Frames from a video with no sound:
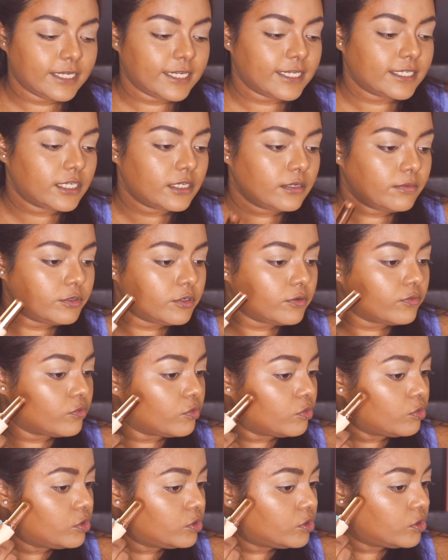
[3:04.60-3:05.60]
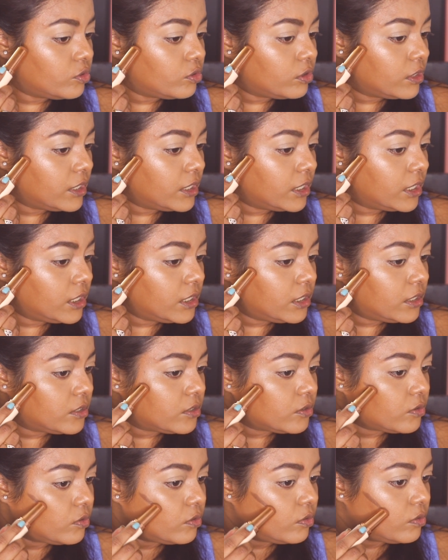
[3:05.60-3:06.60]
It has a little bit of cool tone in it,
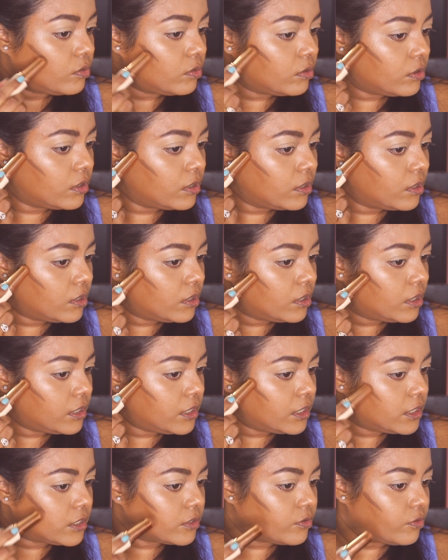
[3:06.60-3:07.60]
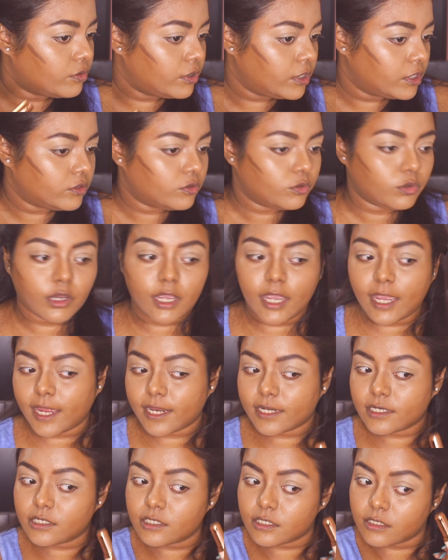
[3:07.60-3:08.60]
so it is going to
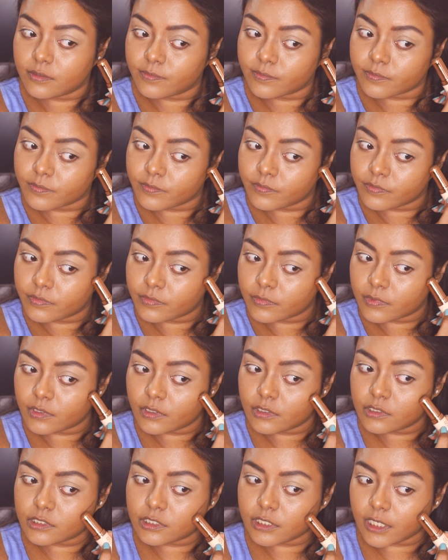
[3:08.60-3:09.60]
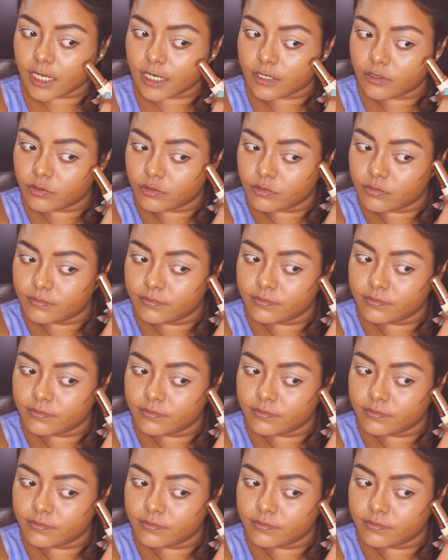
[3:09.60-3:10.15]
add shadow.